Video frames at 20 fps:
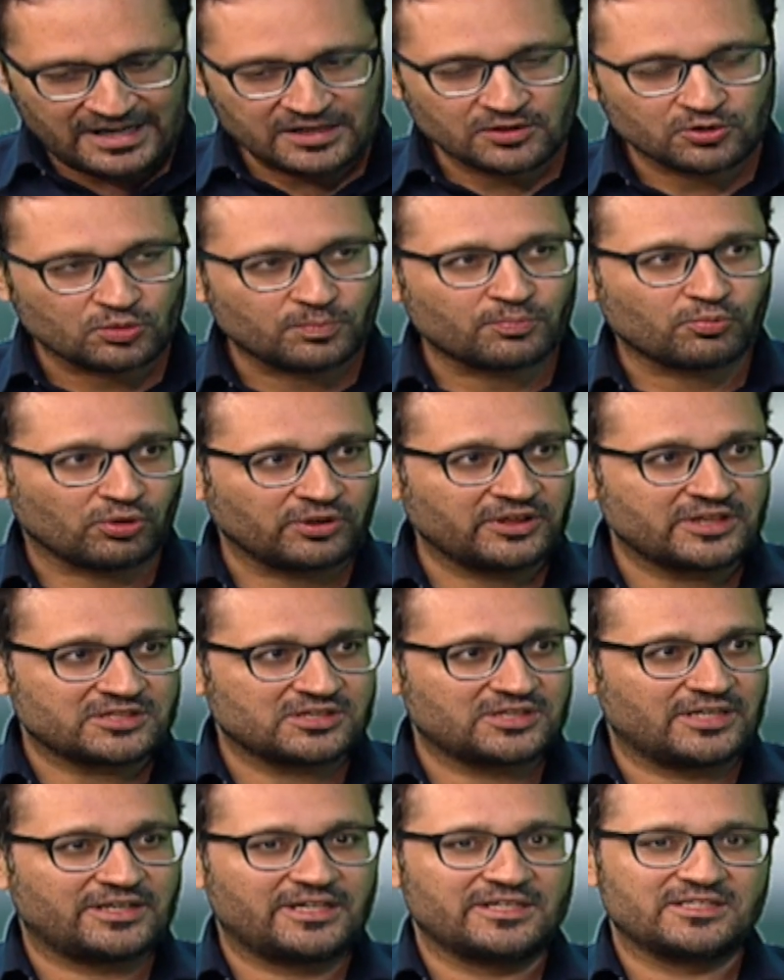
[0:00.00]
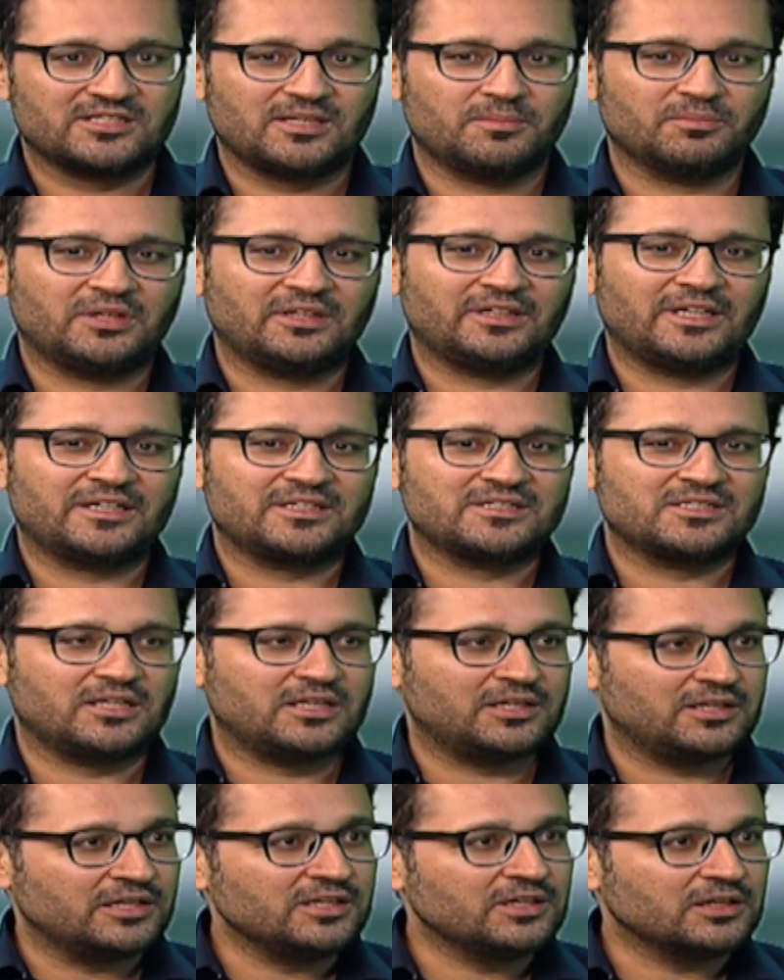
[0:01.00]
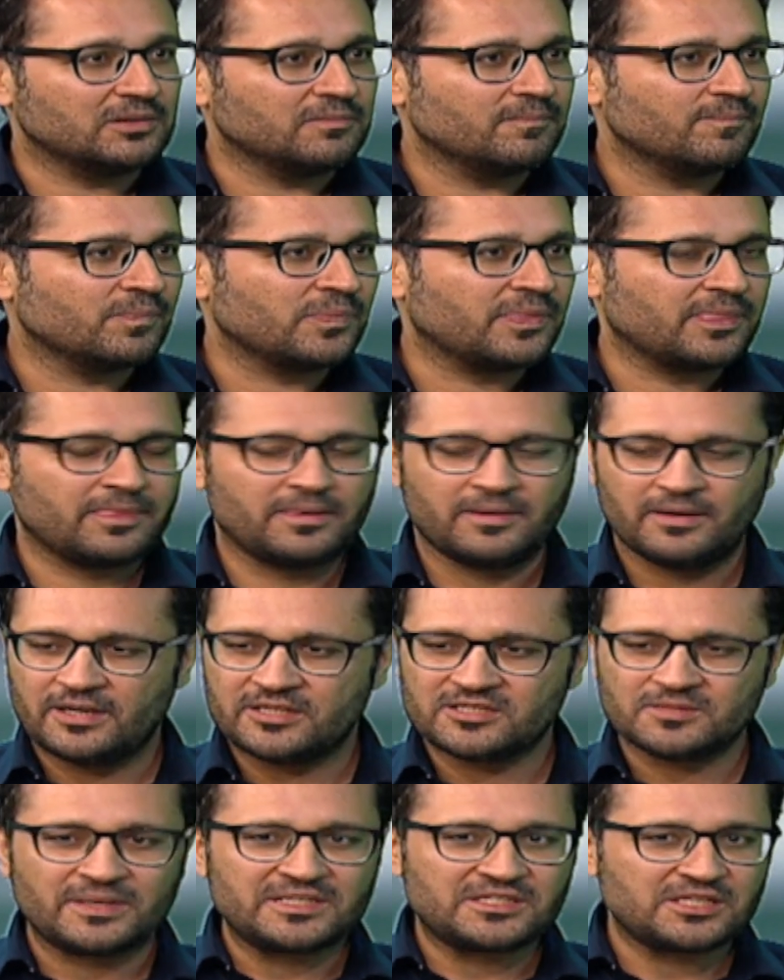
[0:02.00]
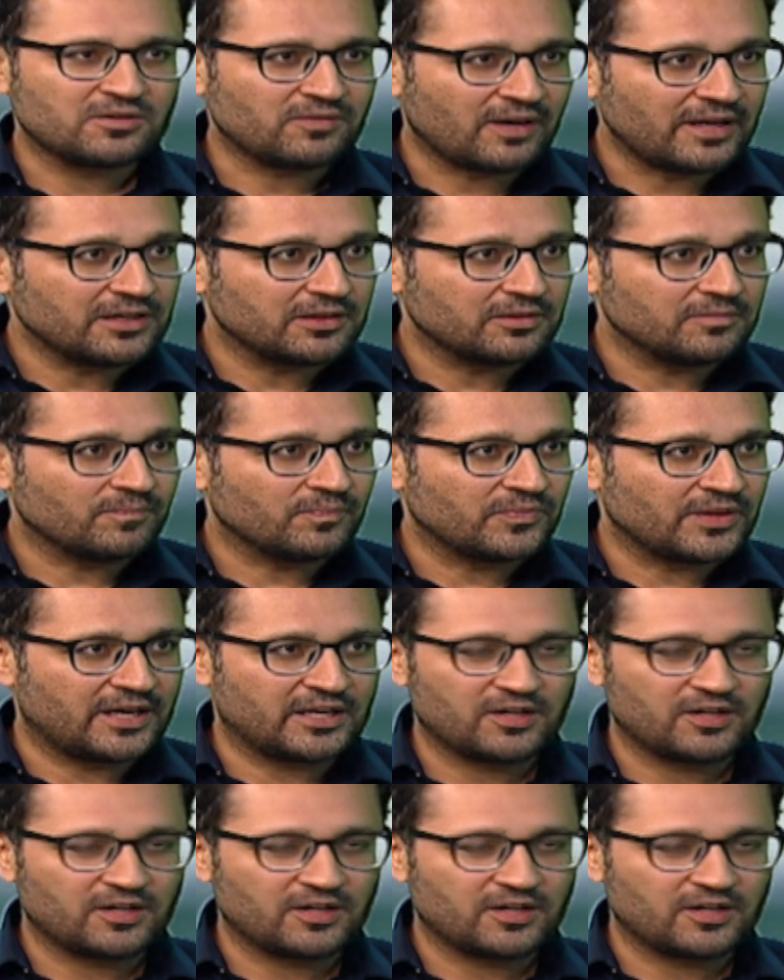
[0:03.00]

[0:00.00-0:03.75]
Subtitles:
right to protest against something that is illegal is a basic right.